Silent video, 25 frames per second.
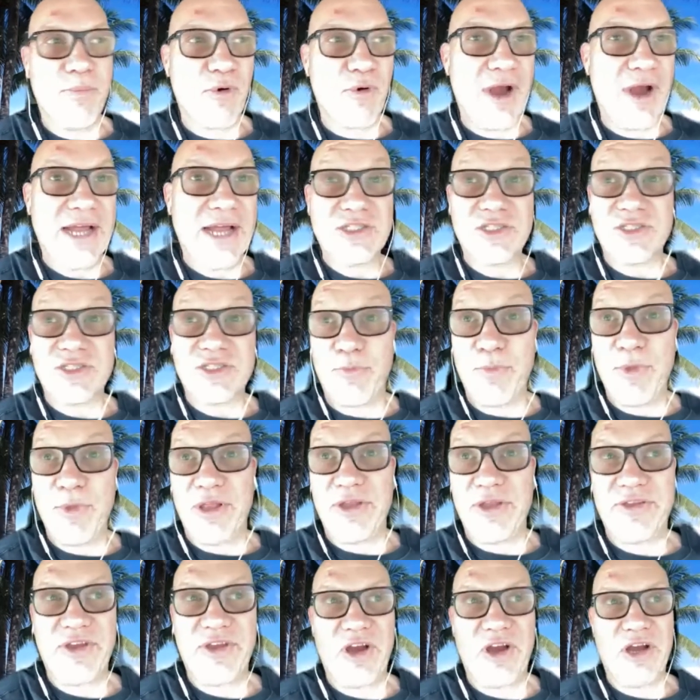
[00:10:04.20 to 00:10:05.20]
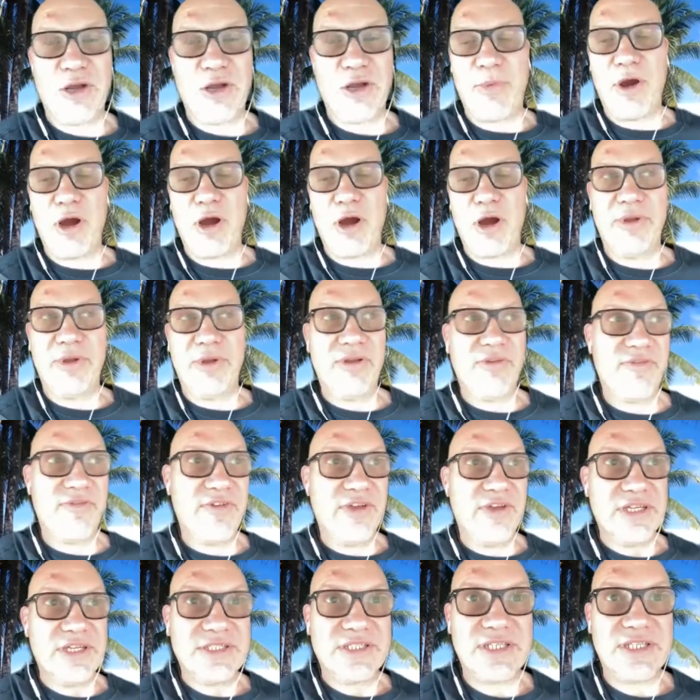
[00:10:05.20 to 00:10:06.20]
branches of military, Department of
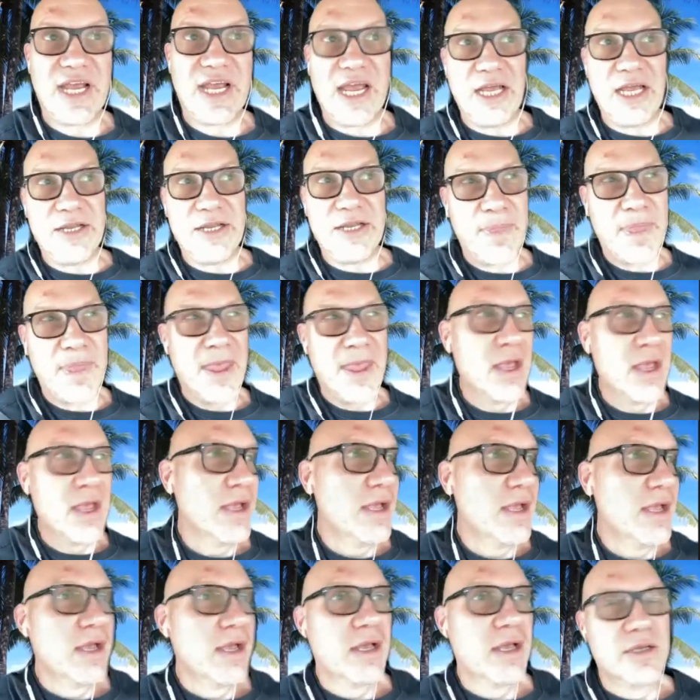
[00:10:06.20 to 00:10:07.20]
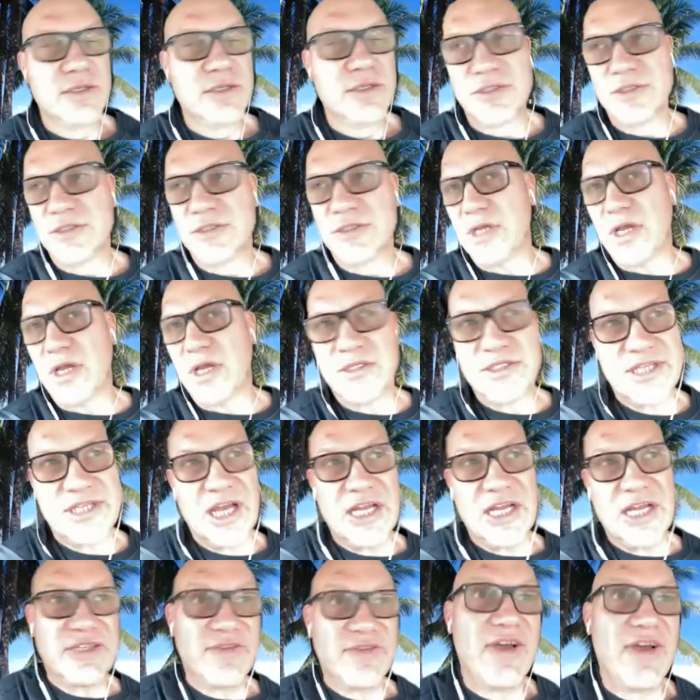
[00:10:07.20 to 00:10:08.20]
Defense, and
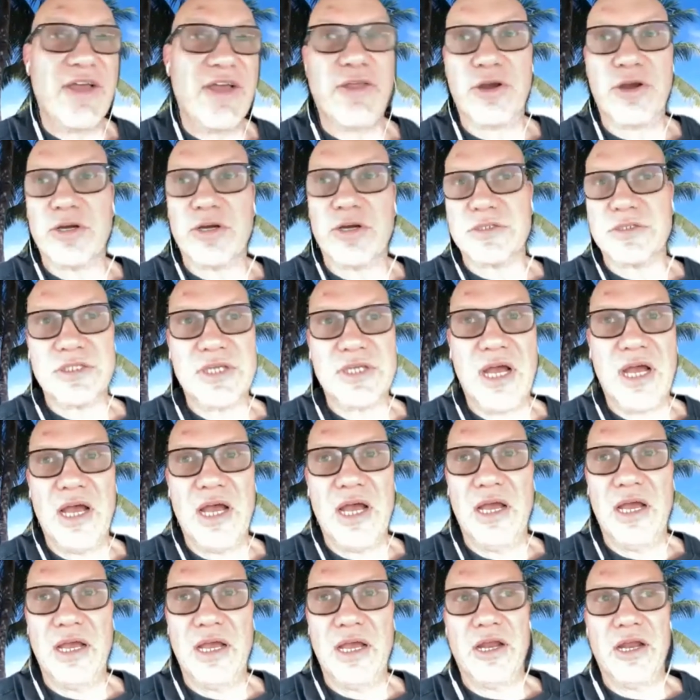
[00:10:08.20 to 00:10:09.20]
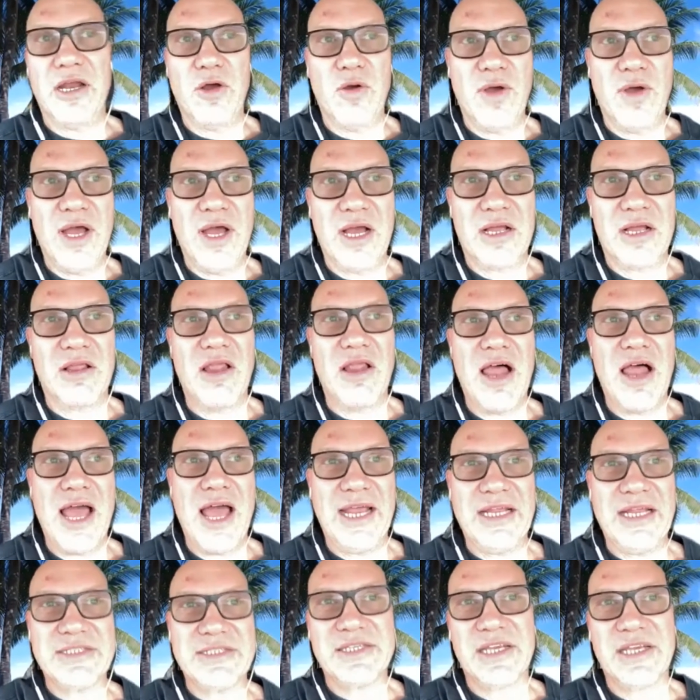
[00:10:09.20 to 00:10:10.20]
tons of other
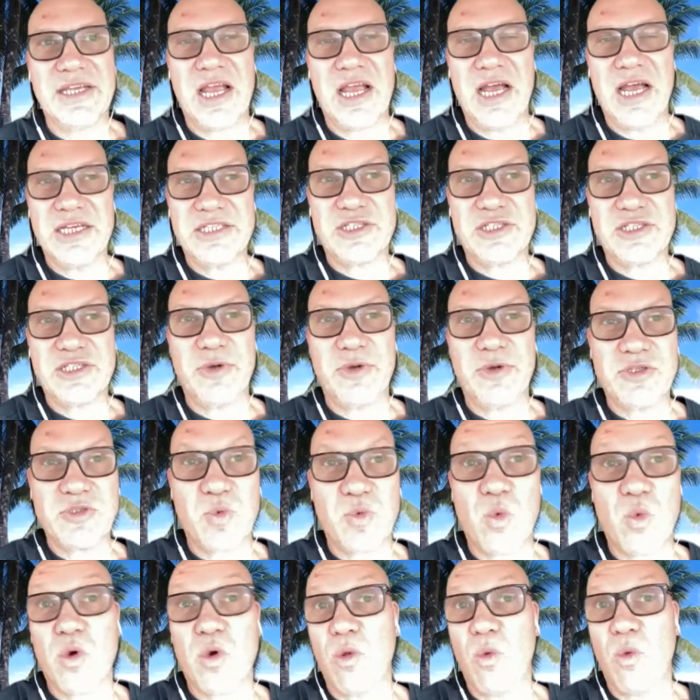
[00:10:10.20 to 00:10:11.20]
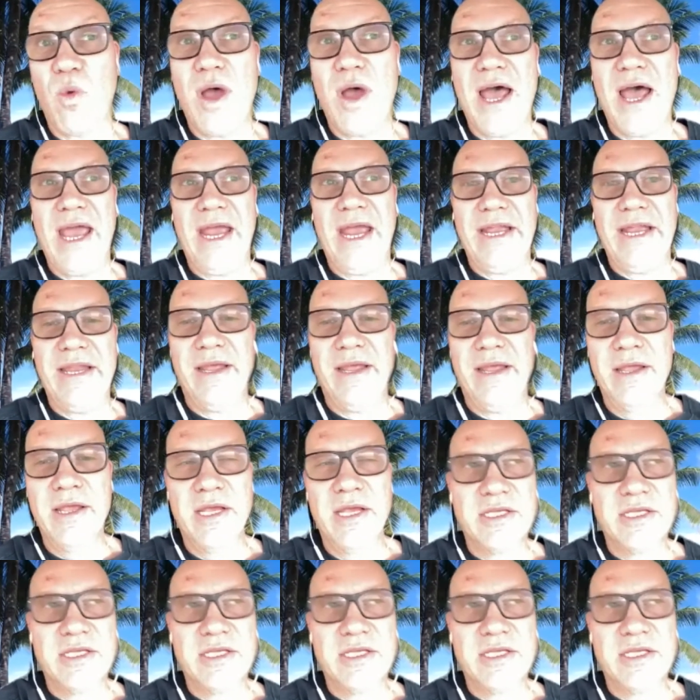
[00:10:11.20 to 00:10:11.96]
clients and customers worldwide.